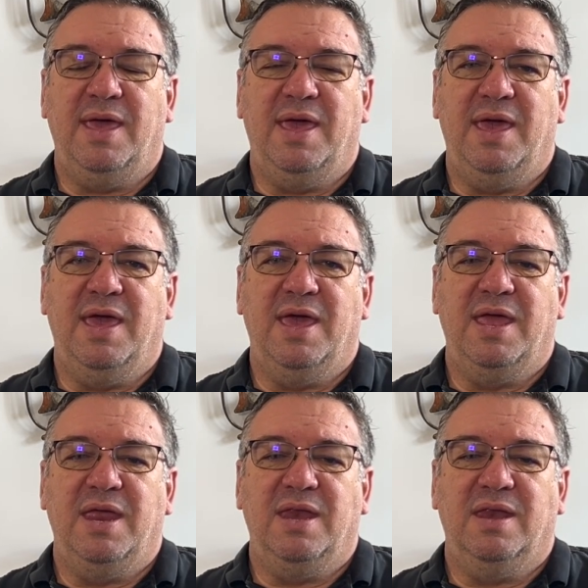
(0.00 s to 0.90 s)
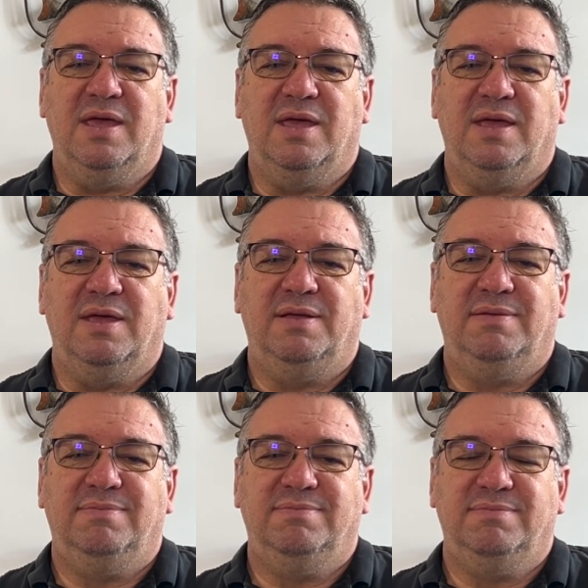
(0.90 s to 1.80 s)
And
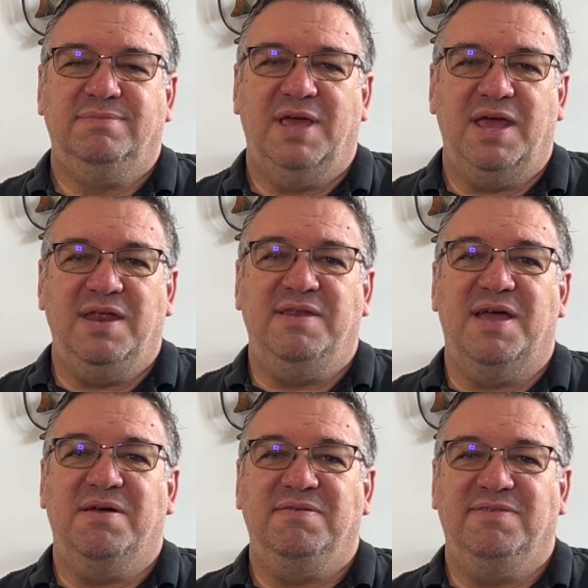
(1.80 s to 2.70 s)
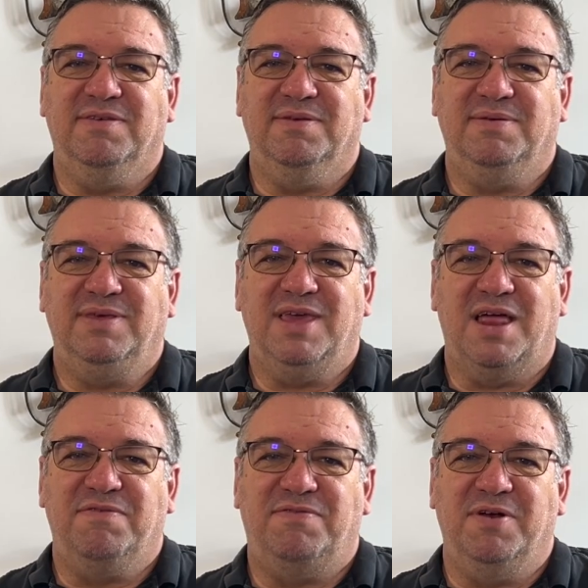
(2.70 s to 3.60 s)
headed down to
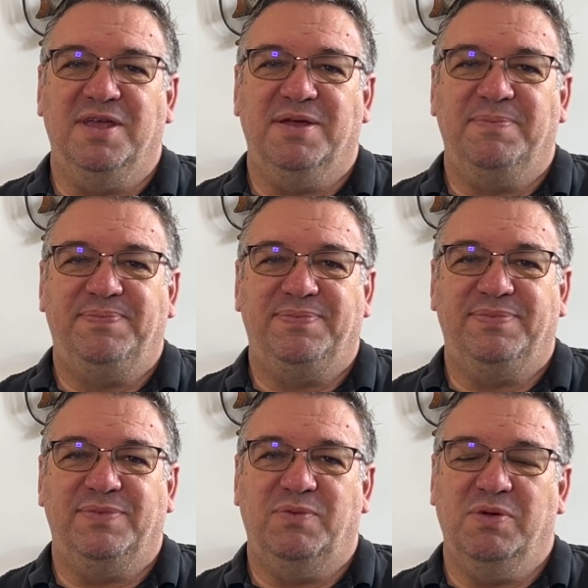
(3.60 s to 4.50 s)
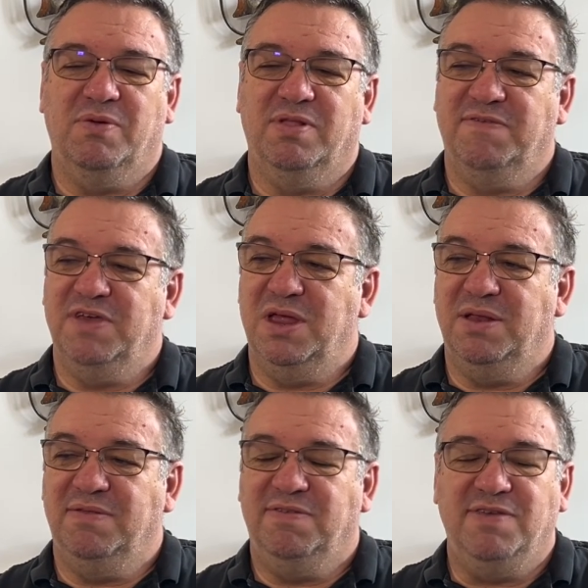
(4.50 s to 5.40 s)
California. We were living
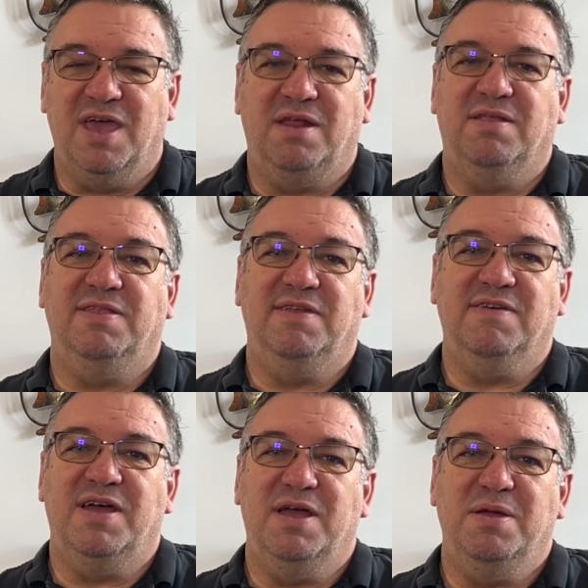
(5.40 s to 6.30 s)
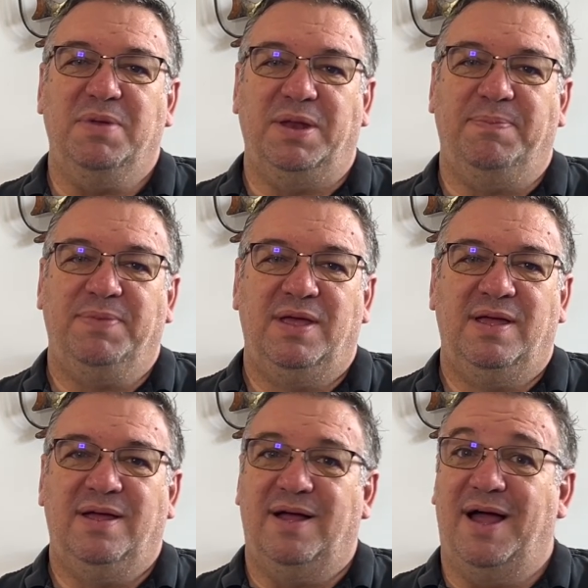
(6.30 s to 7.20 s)
in Seattle at the time, and
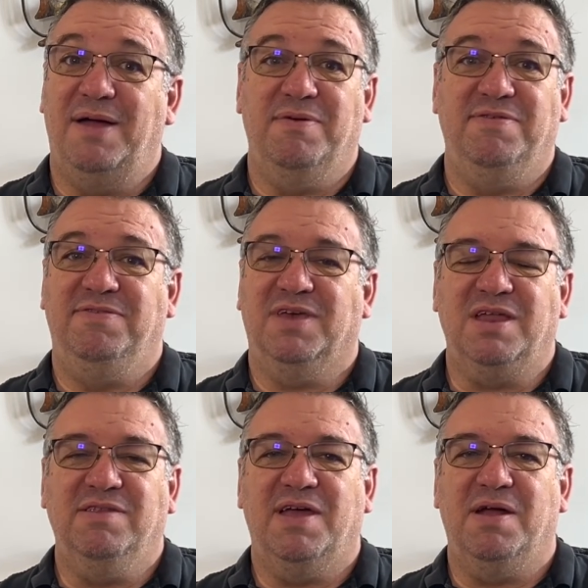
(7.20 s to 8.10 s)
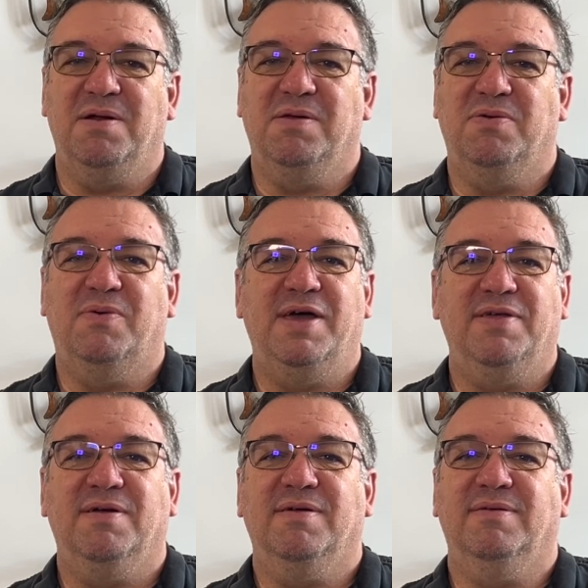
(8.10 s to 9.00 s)
I was sick and tired of the
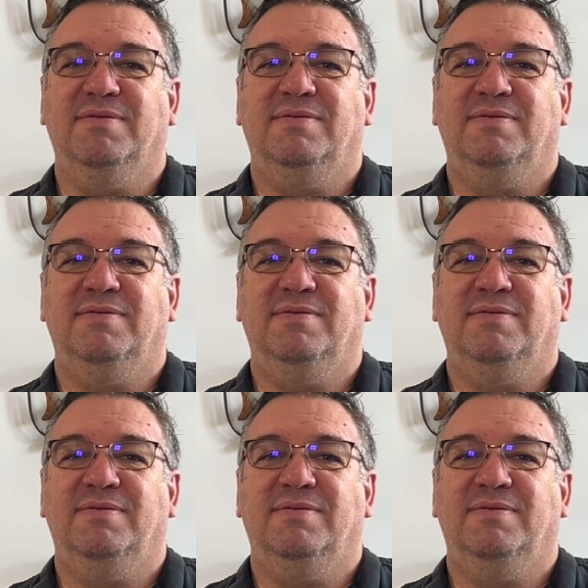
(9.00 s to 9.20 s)
weather.